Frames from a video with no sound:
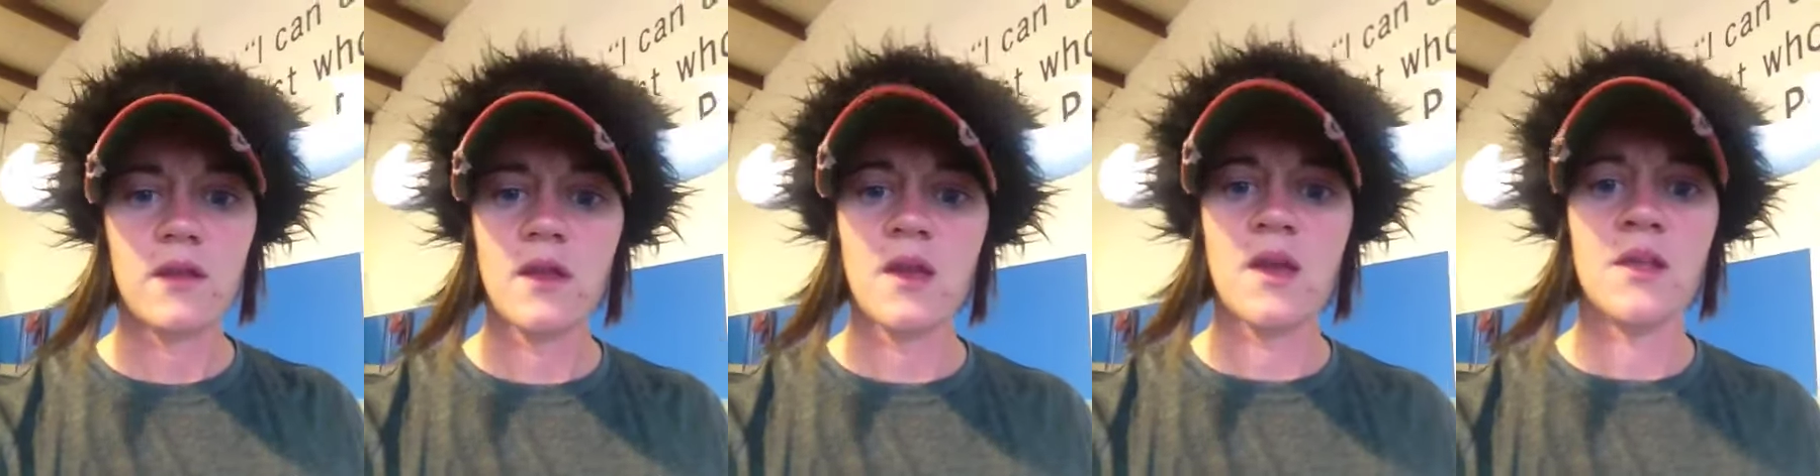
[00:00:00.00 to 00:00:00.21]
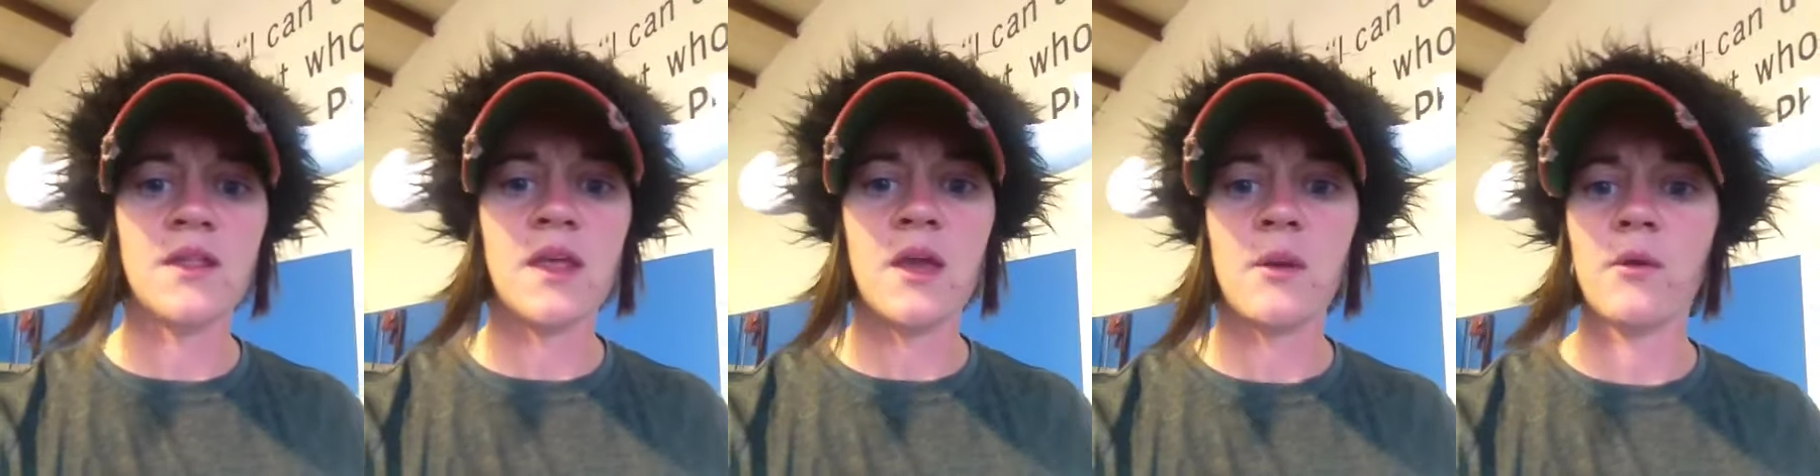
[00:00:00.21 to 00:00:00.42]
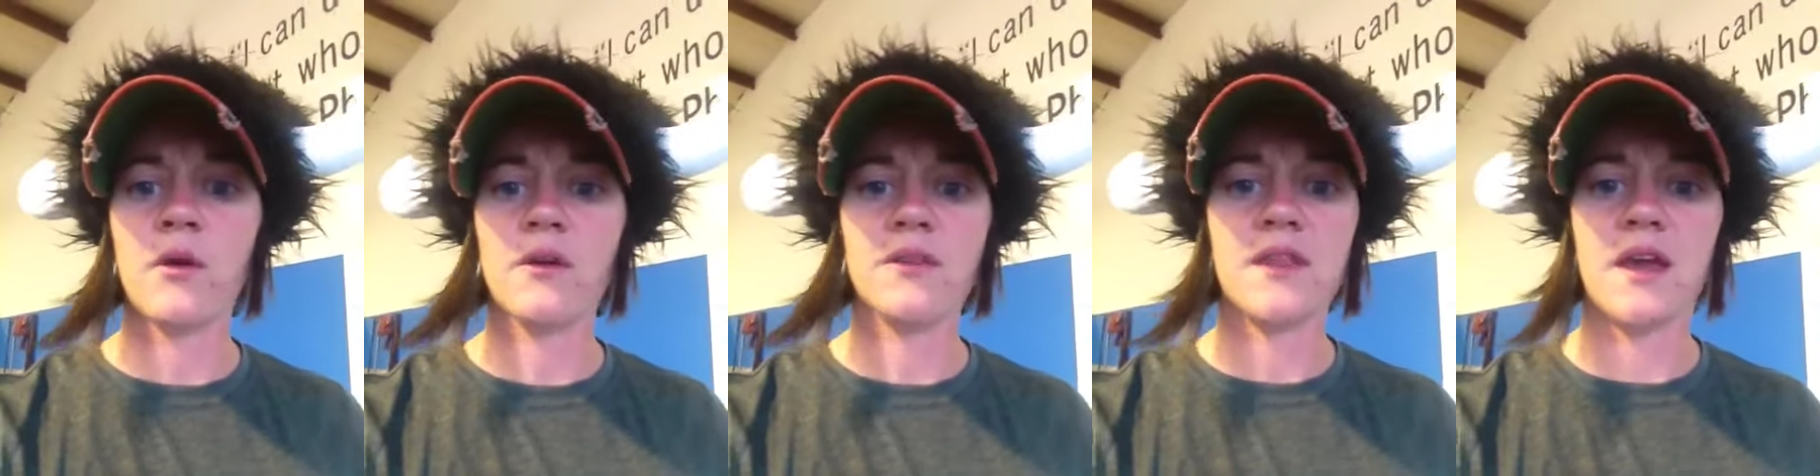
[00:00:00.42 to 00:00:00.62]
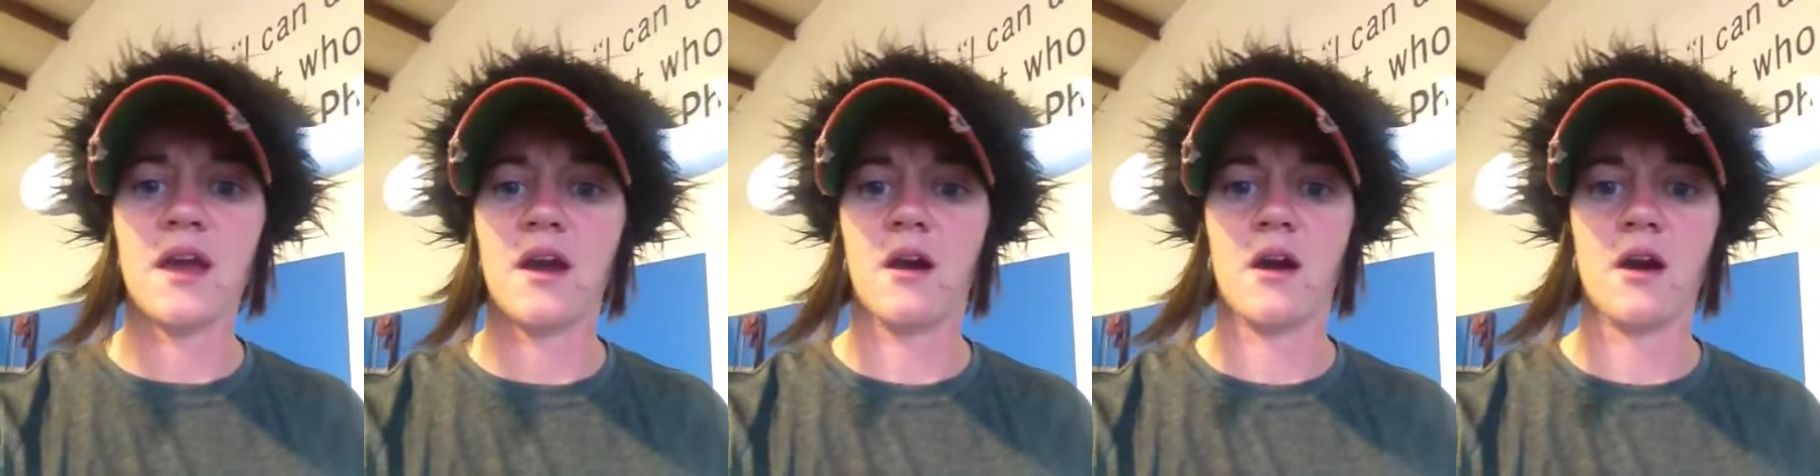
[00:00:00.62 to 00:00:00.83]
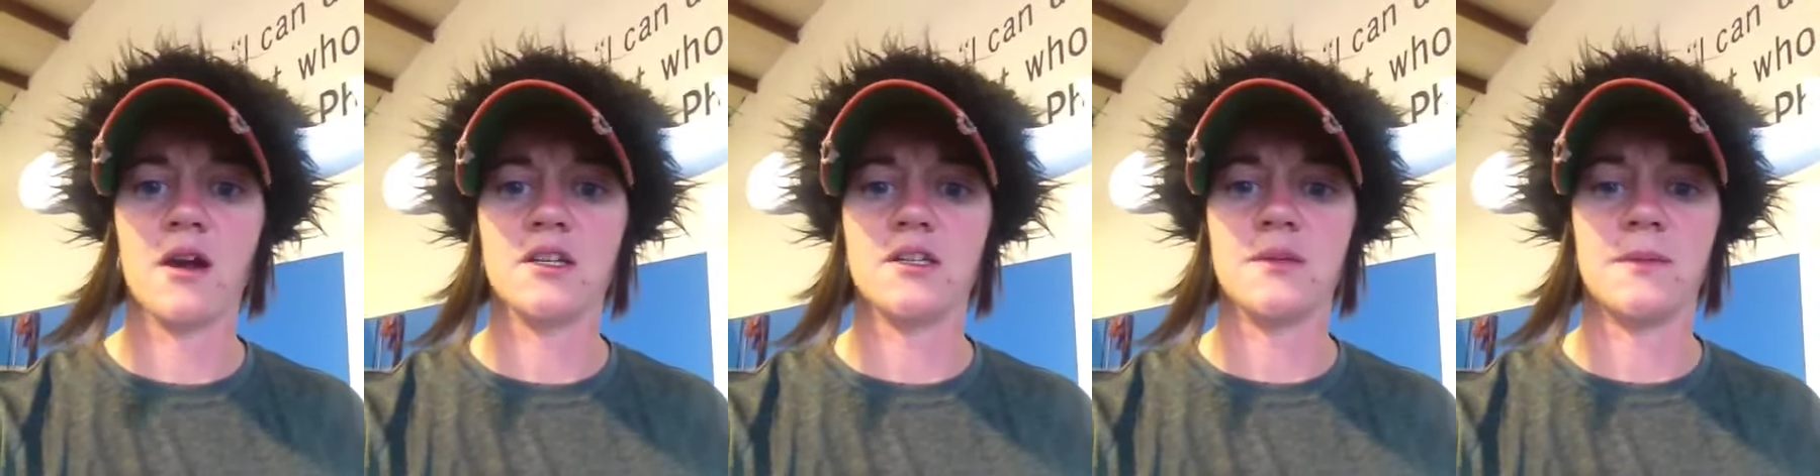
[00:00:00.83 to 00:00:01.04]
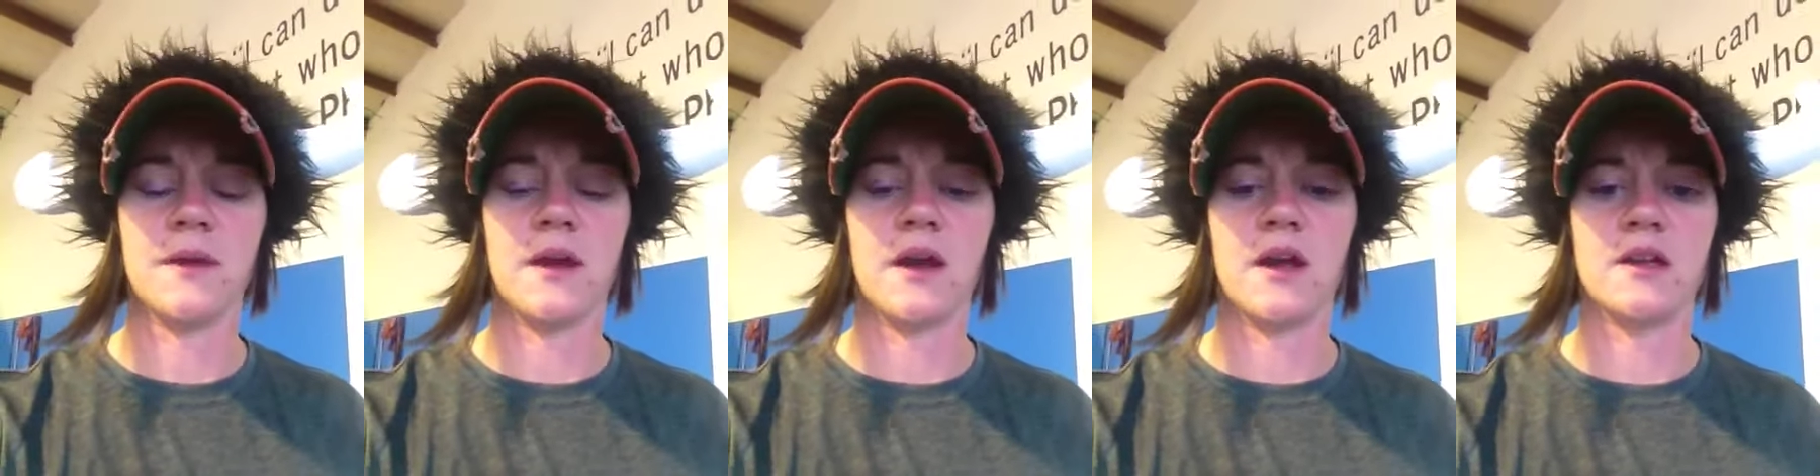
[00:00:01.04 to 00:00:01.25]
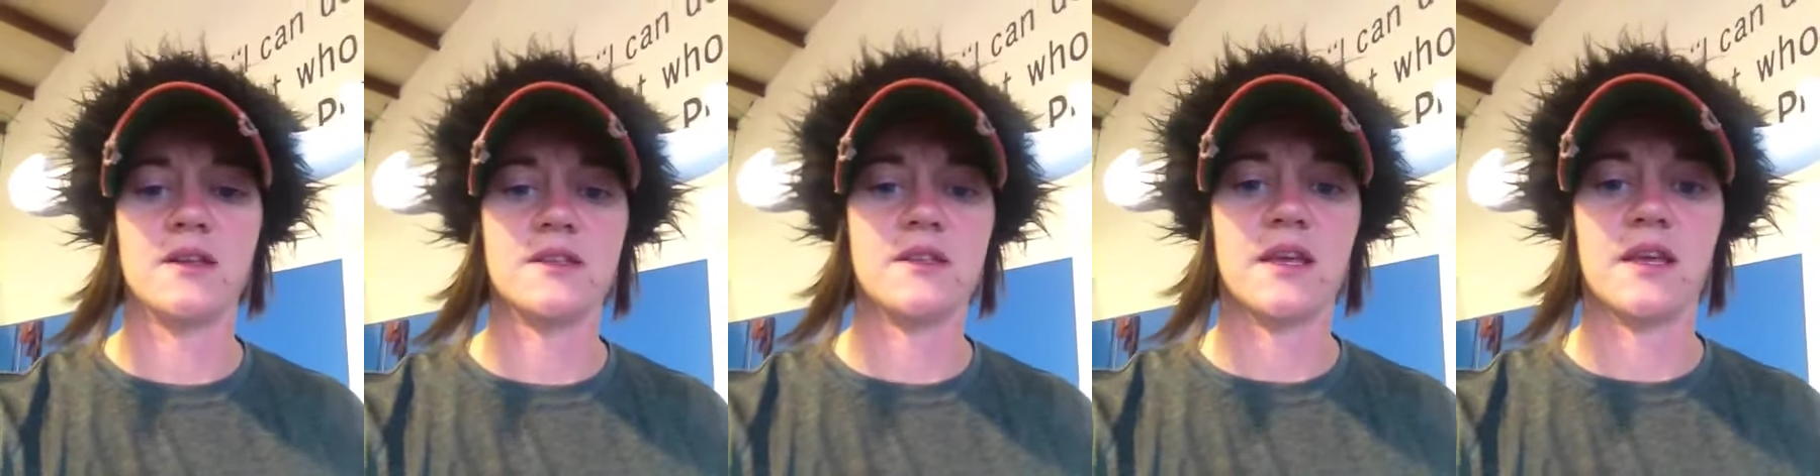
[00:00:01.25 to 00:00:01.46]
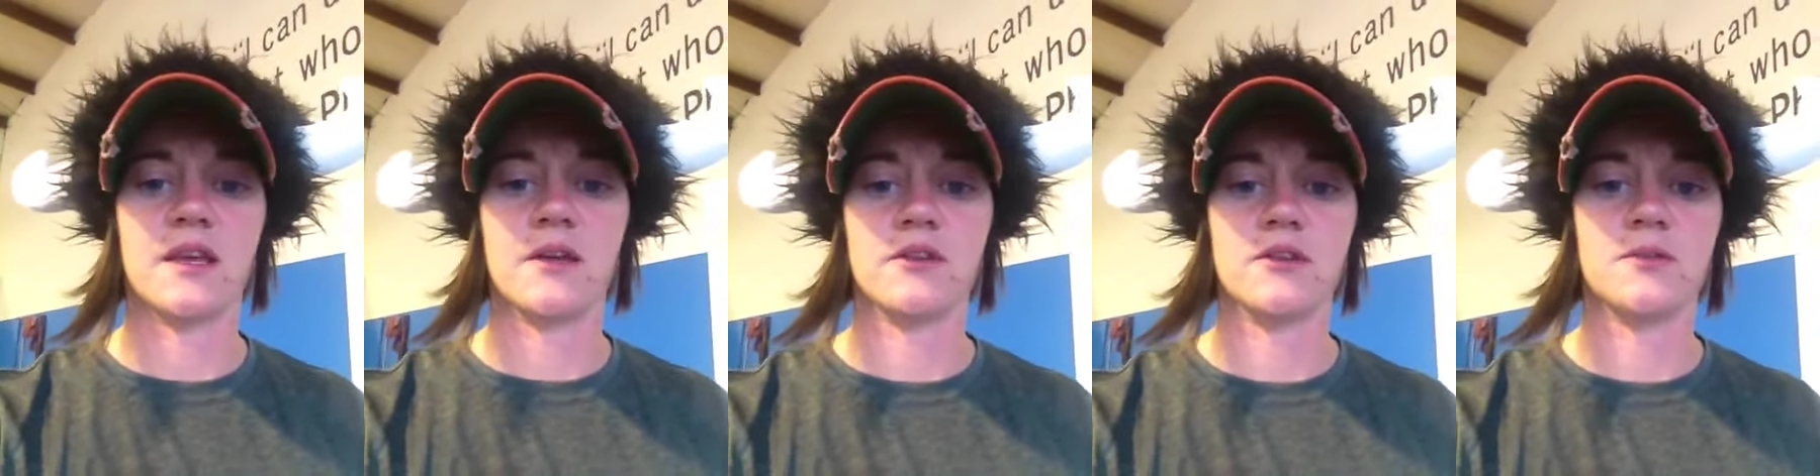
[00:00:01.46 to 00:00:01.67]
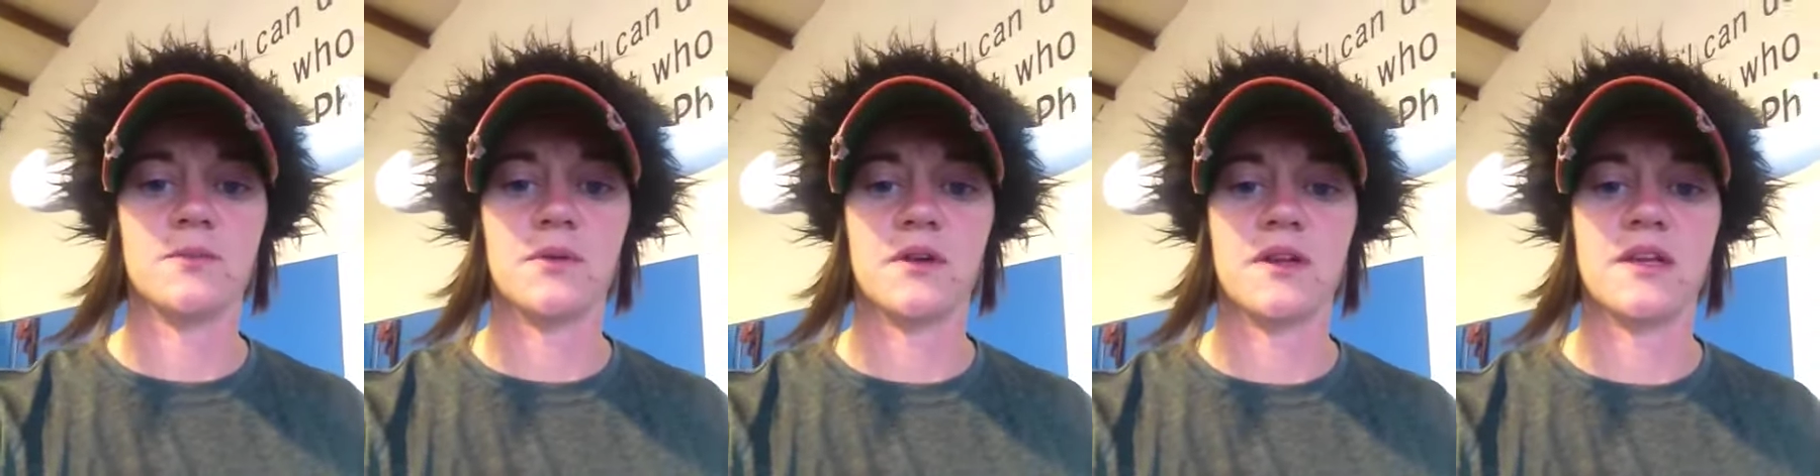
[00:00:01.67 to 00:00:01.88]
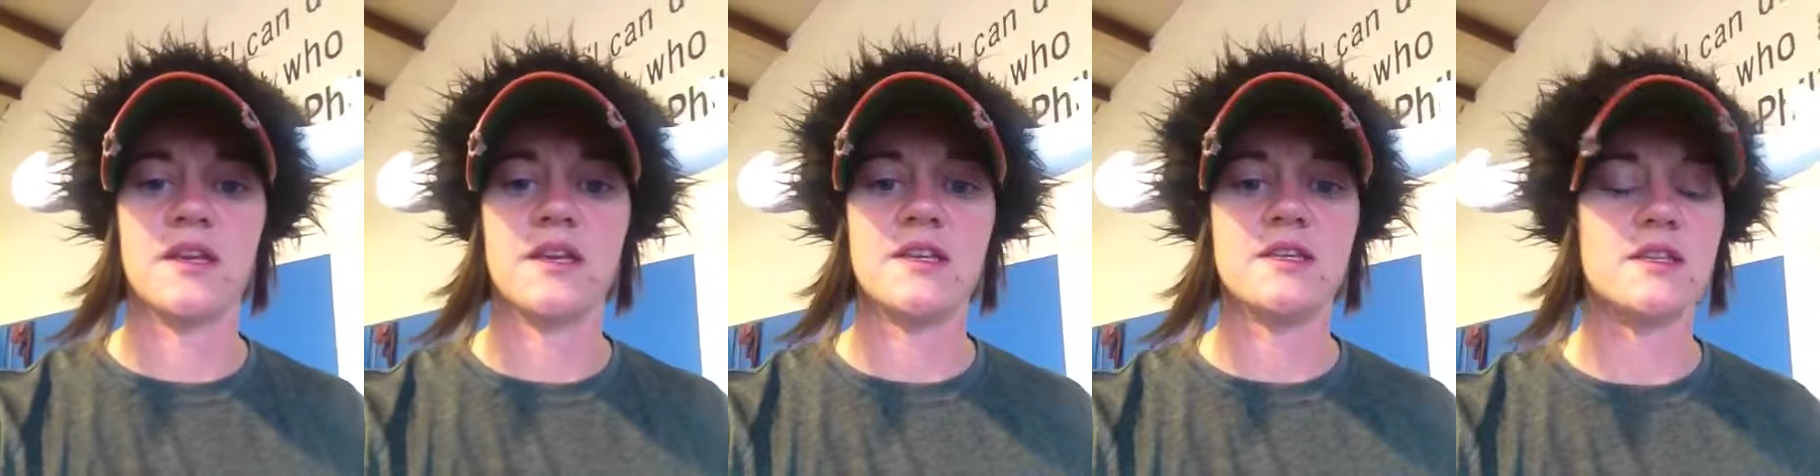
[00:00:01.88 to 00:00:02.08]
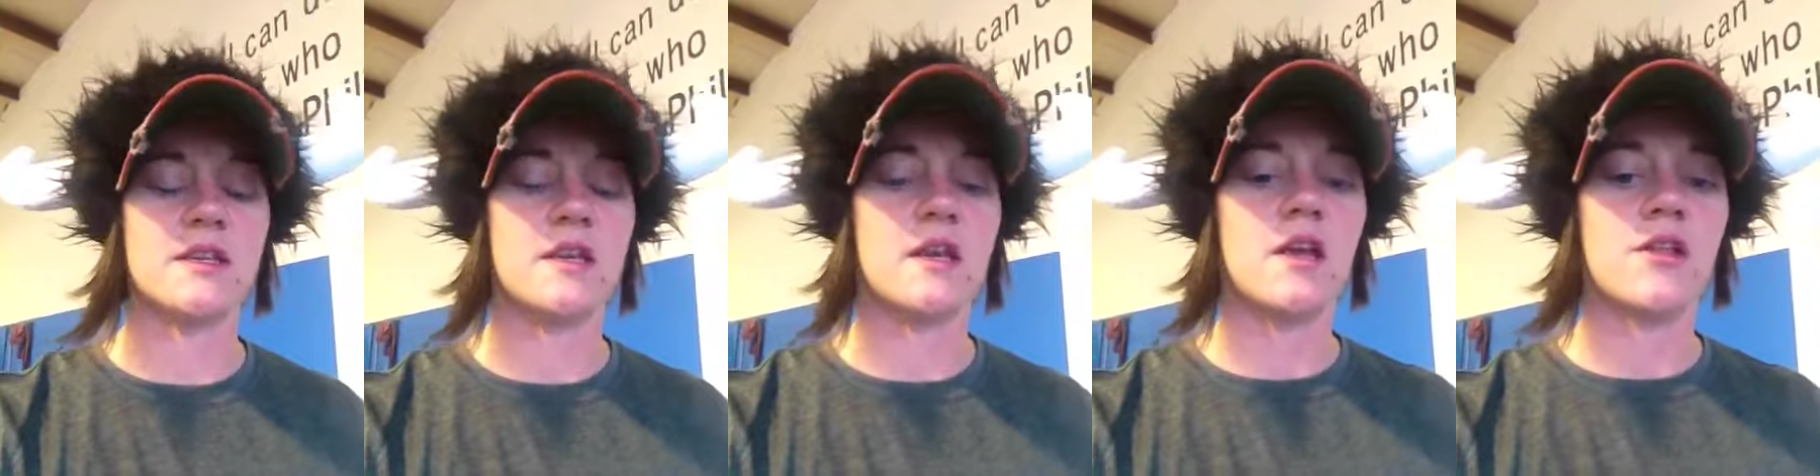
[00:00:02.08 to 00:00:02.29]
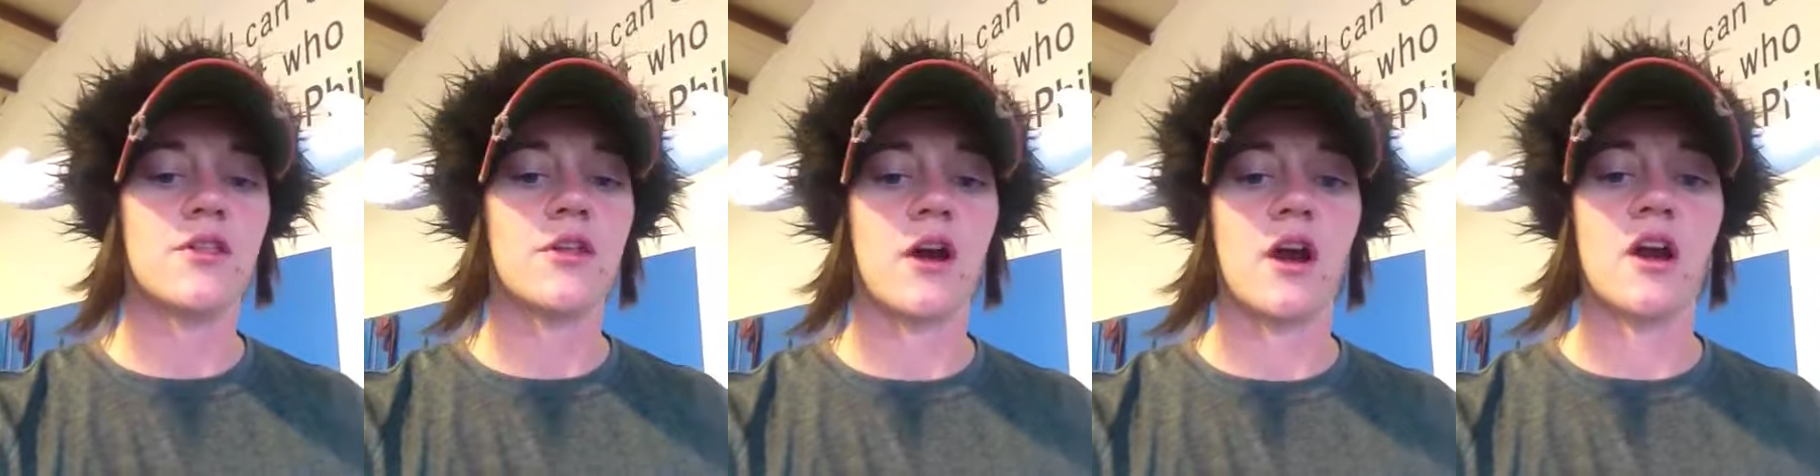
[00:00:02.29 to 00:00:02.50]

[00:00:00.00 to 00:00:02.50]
And they weren't that hard, to be honest. Like, it was pretty easy.